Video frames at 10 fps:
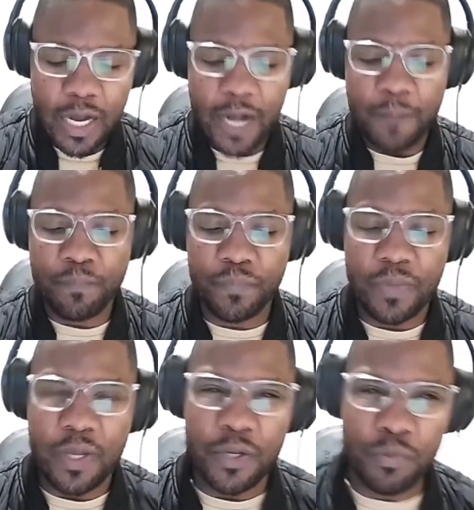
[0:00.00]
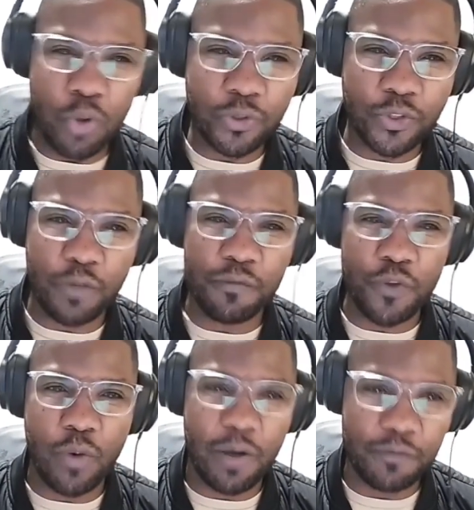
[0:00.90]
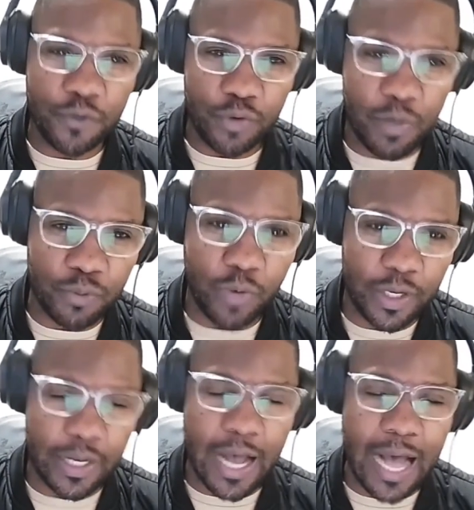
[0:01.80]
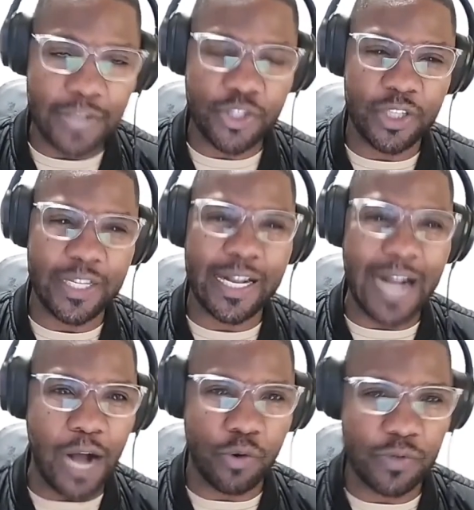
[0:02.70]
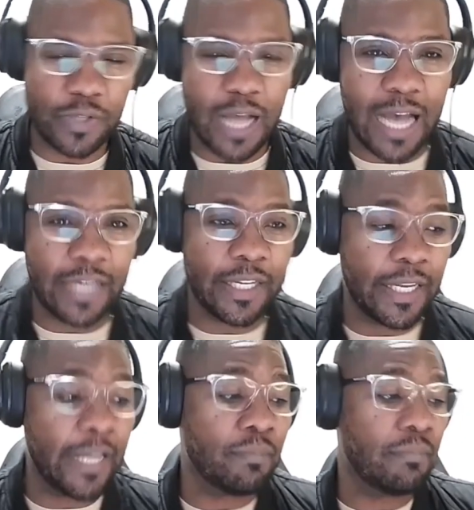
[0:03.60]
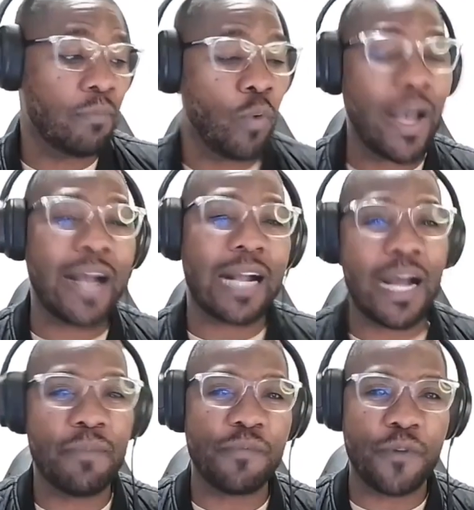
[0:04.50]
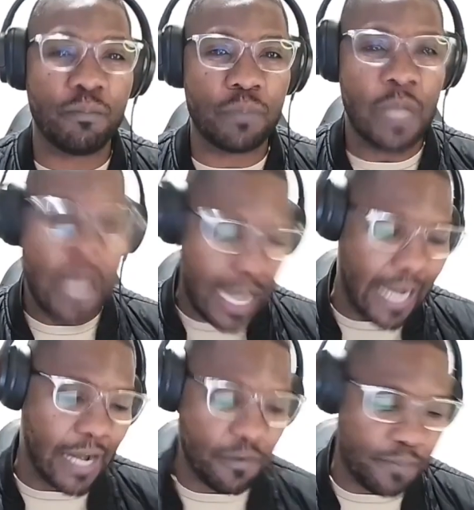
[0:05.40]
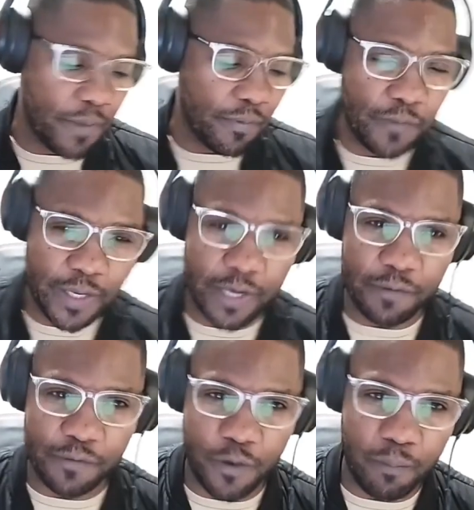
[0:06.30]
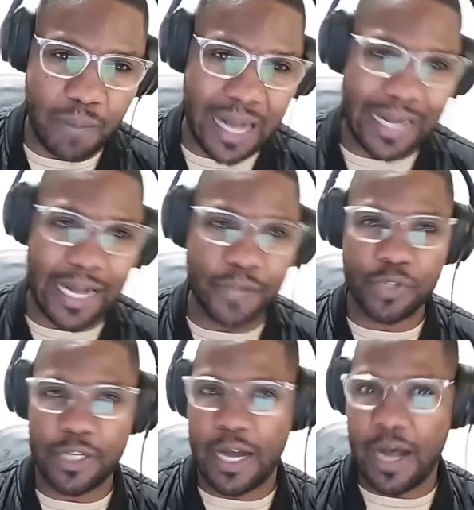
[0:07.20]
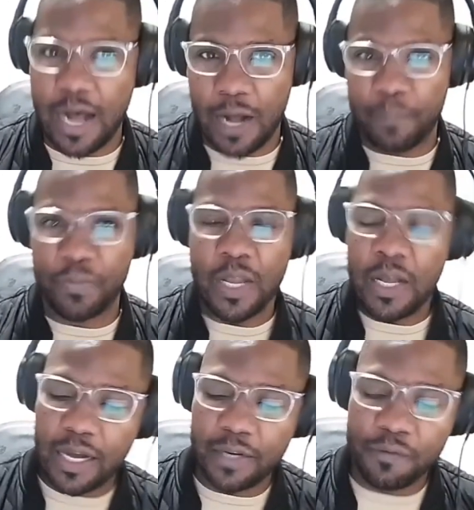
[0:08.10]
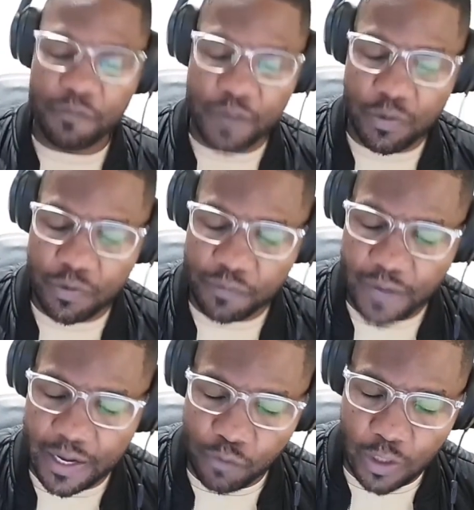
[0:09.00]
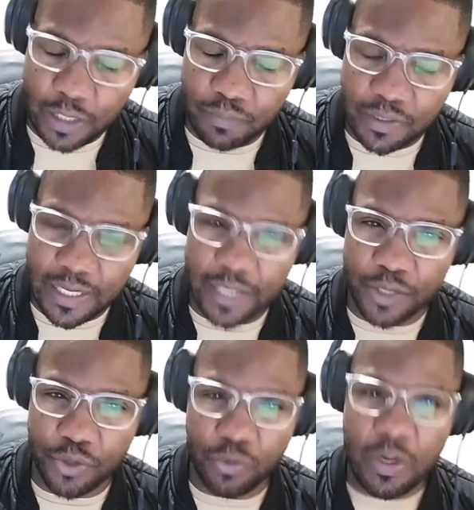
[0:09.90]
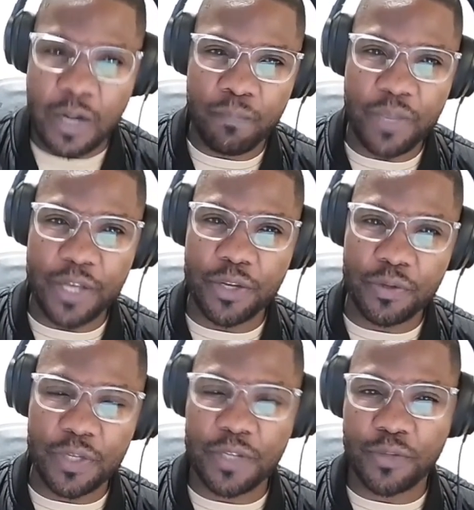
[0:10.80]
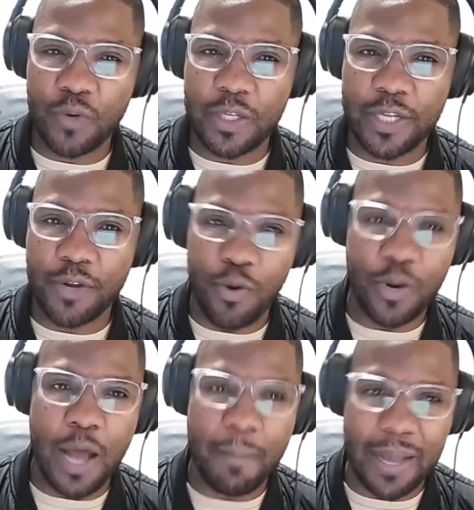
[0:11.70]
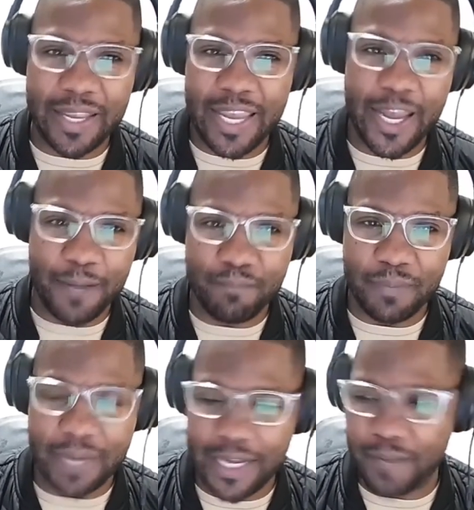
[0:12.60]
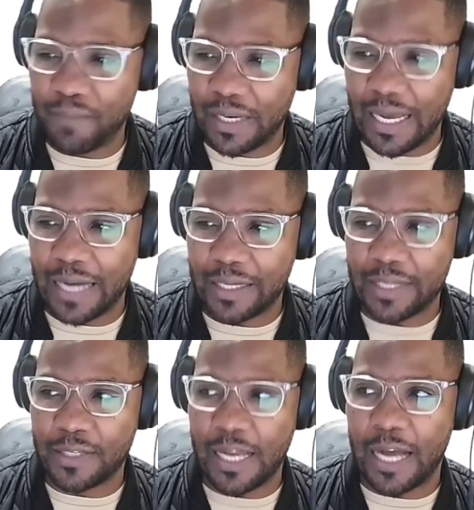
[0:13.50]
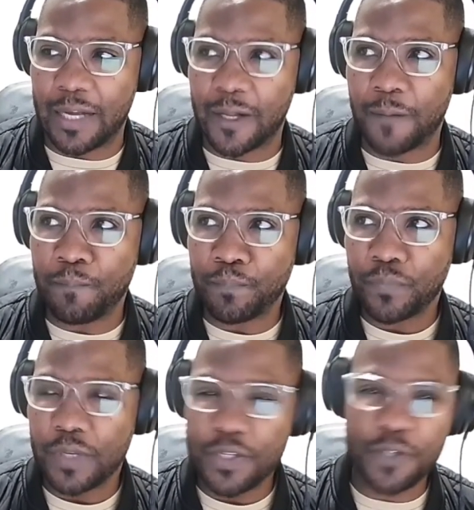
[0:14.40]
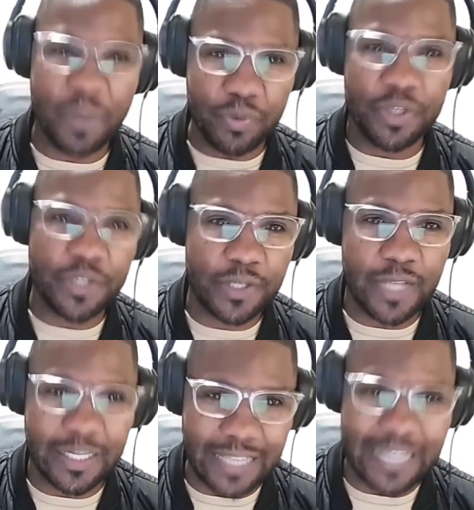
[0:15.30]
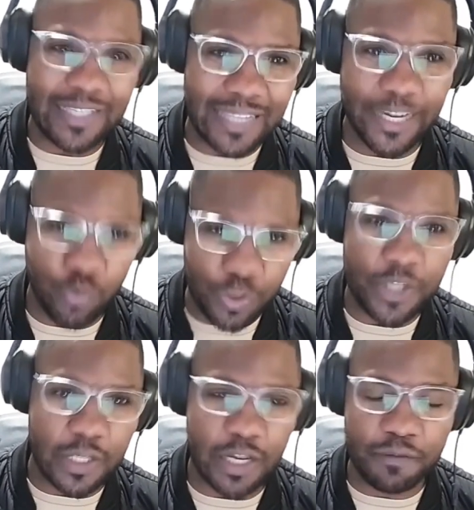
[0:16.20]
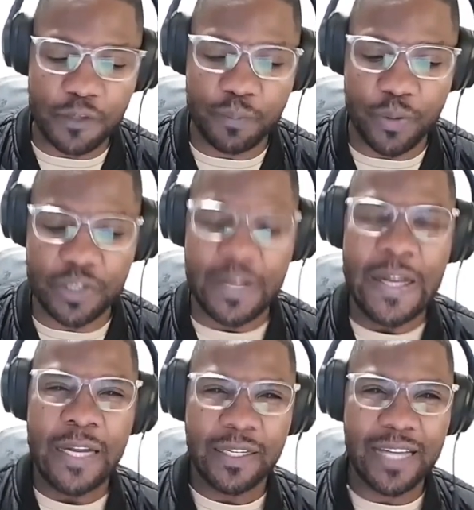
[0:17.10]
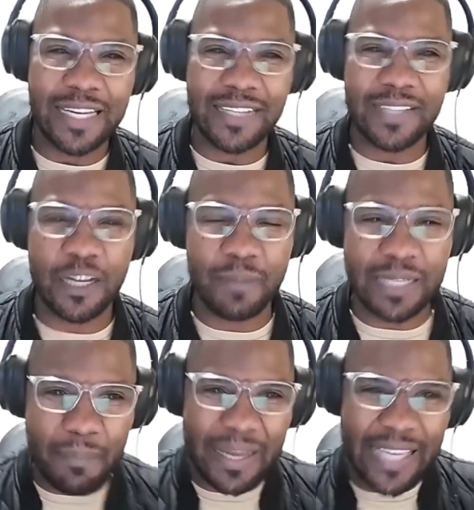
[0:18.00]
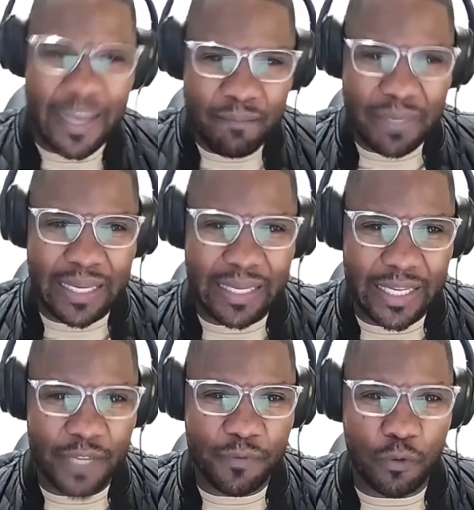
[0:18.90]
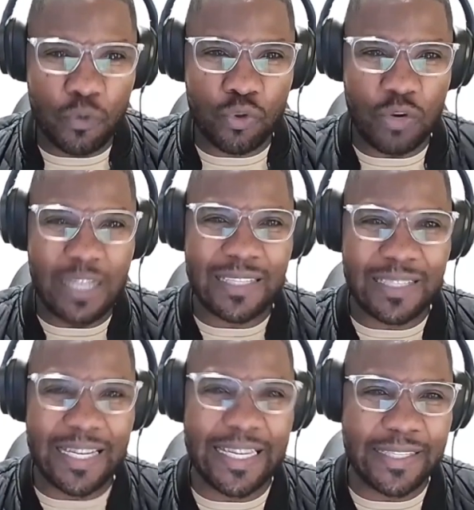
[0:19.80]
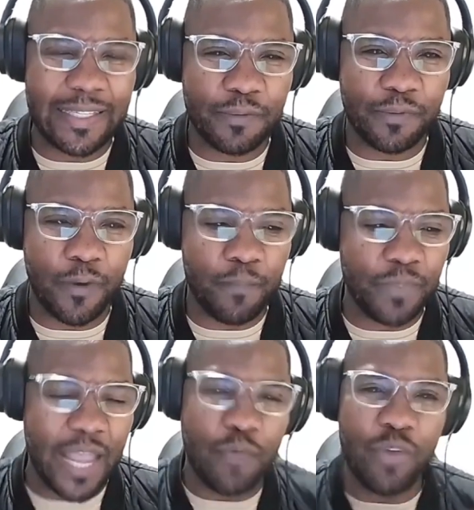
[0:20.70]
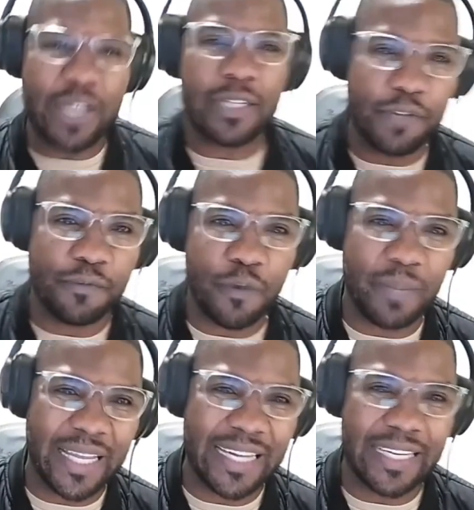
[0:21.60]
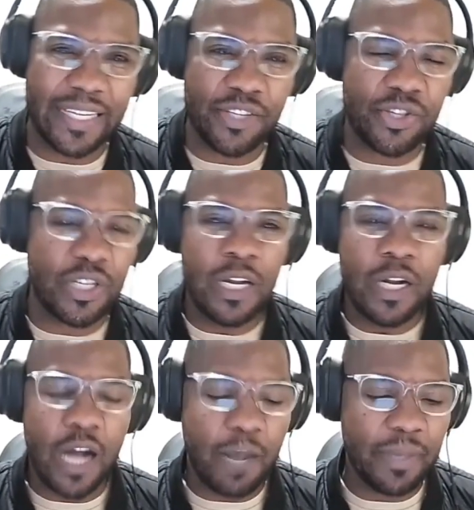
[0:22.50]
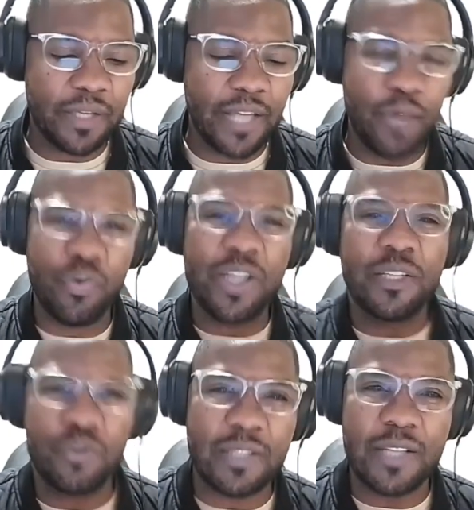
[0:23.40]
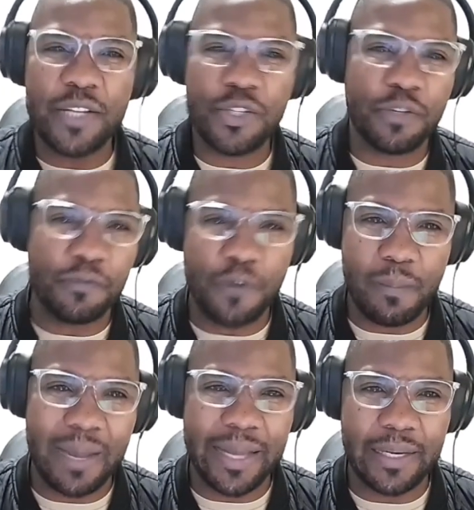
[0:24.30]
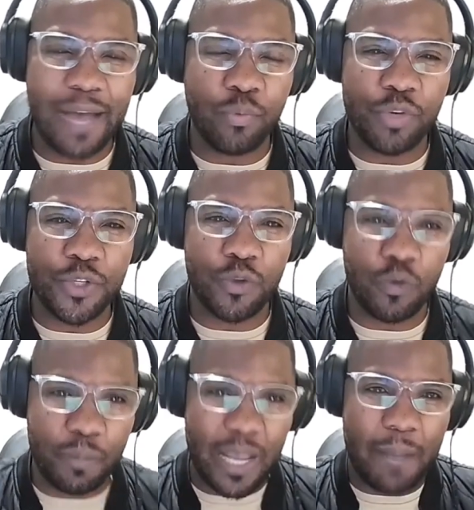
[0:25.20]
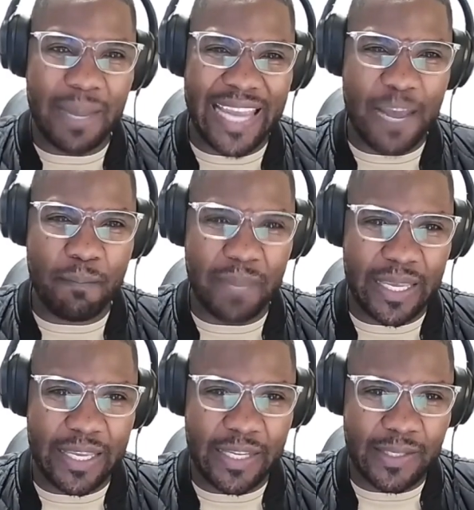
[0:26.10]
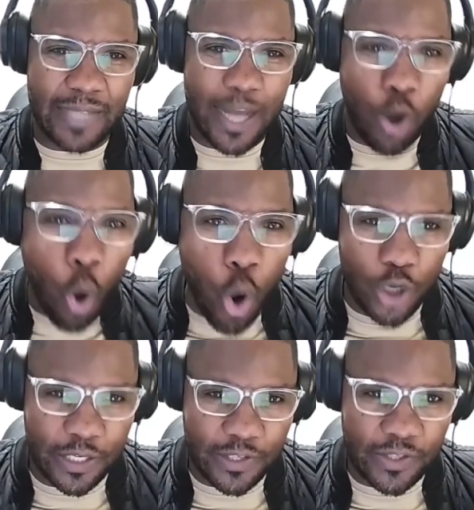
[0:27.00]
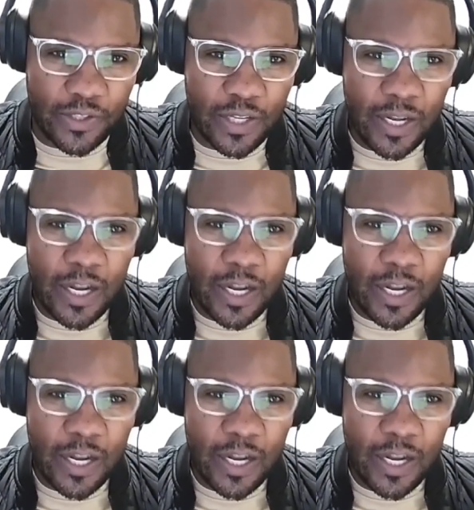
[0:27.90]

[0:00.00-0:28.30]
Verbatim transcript: um, most of you have dreamt when actually cows and in where i come from i have people here from my country that um, can verify what i'm telling you they there's what they call a mayembe mayembe like is like spirits that are signed, witchcraft spirits that are signed. But Amayembe, if you translate it from directly from English, I mean direct translation from my language would be Amayembe is like horns.